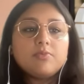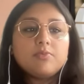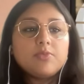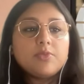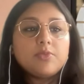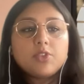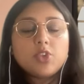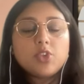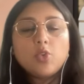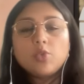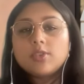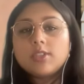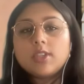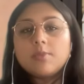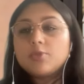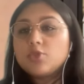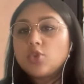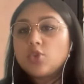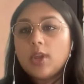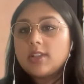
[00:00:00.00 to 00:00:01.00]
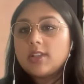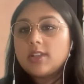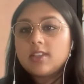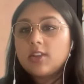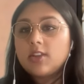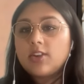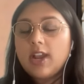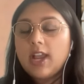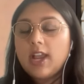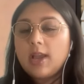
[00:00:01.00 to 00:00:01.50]
show some trends that
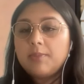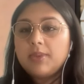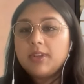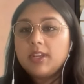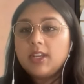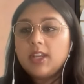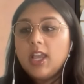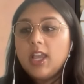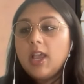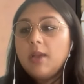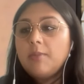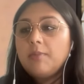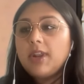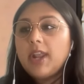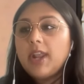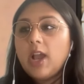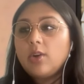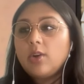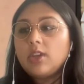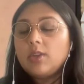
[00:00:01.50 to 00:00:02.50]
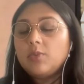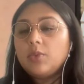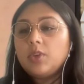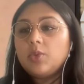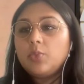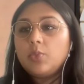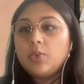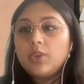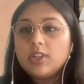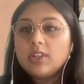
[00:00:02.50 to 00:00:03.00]
are happening, but how can we
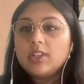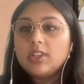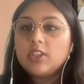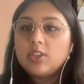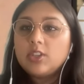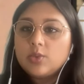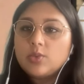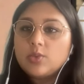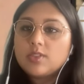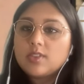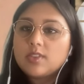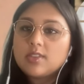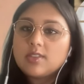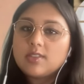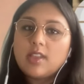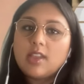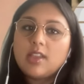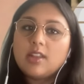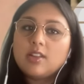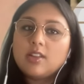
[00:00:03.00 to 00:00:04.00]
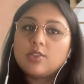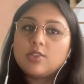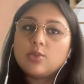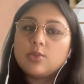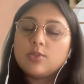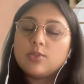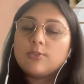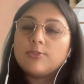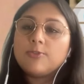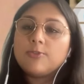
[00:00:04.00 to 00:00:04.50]
really use this data to
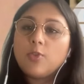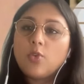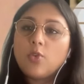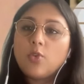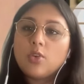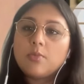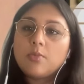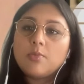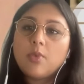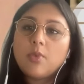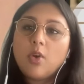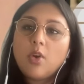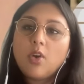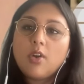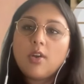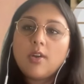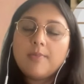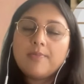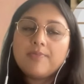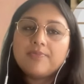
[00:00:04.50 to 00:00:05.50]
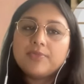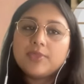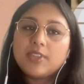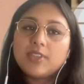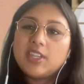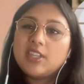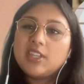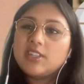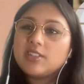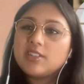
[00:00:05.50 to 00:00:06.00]
inform
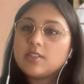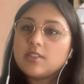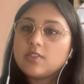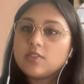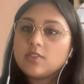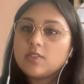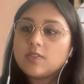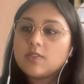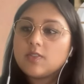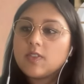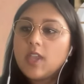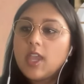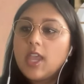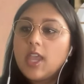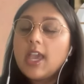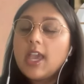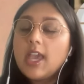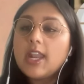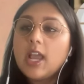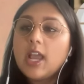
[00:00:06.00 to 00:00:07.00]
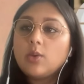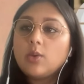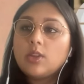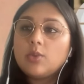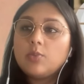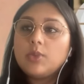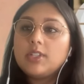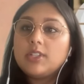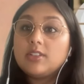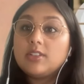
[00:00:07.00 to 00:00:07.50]
key decisions, and how can
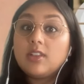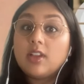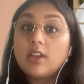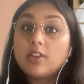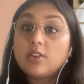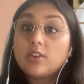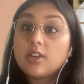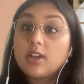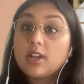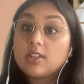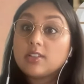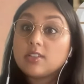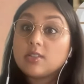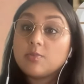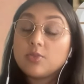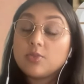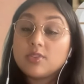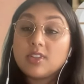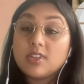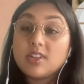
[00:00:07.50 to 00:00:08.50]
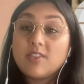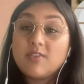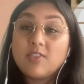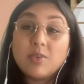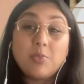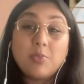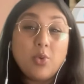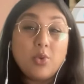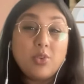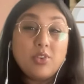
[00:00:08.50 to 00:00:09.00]
we delight our customers at every
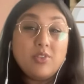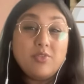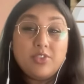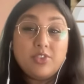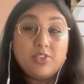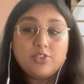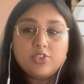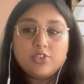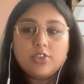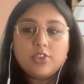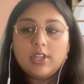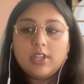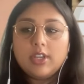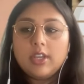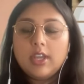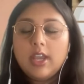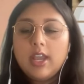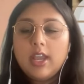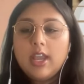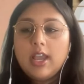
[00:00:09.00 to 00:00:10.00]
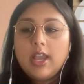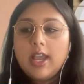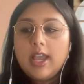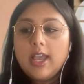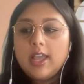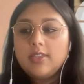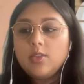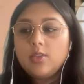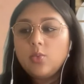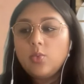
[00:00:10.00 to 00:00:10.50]
point of their journey?
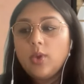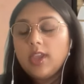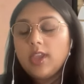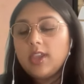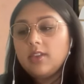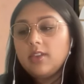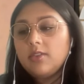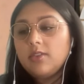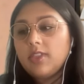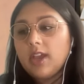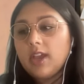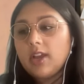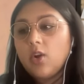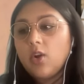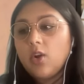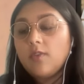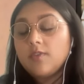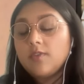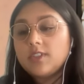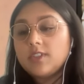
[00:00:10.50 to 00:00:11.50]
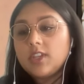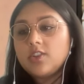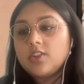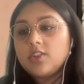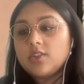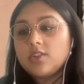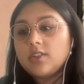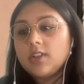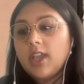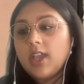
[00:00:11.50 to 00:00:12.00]
And the way that
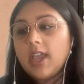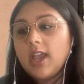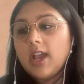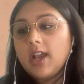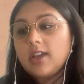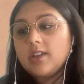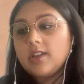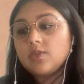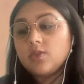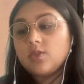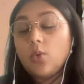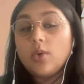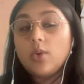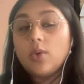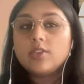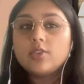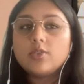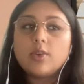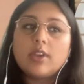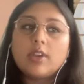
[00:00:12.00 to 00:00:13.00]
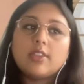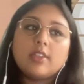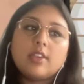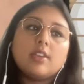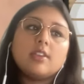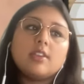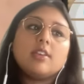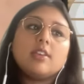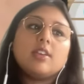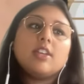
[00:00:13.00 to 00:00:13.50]
conversational AI is going to, I
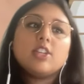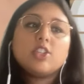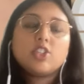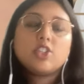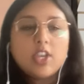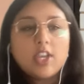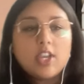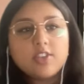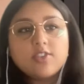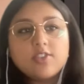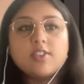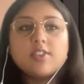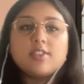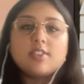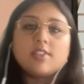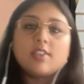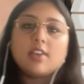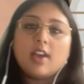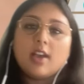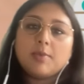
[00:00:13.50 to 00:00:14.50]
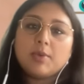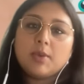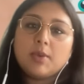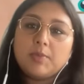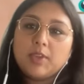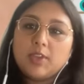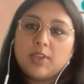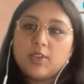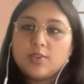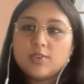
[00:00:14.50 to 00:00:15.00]
think, change this in the
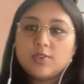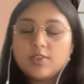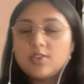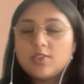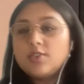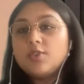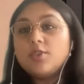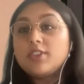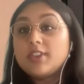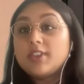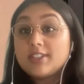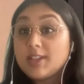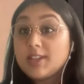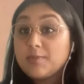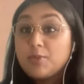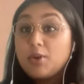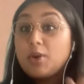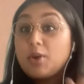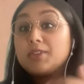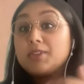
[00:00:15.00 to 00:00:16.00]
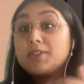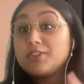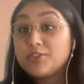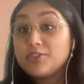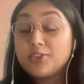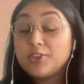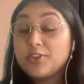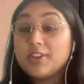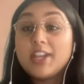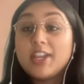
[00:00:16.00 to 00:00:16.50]
upcoming years is, you know, things like prompt
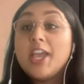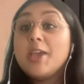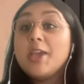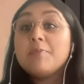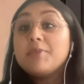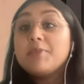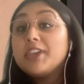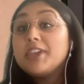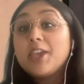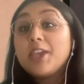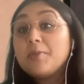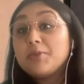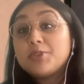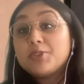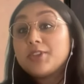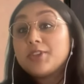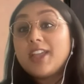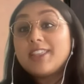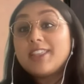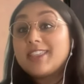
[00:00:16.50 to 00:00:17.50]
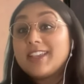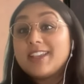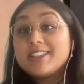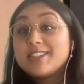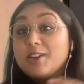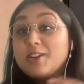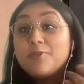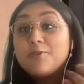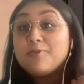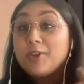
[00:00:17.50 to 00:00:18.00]
engineering, being able to get things
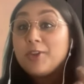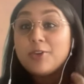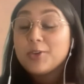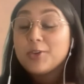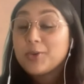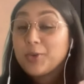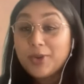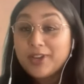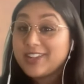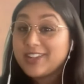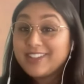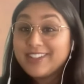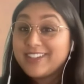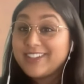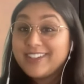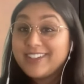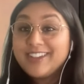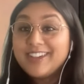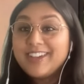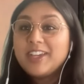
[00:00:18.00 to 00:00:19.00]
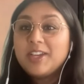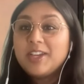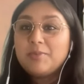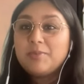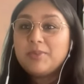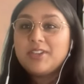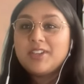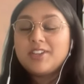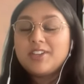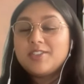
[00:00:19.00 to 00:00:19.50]
out very quickly,
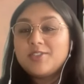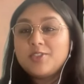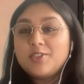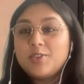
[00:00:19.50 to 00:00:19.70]
because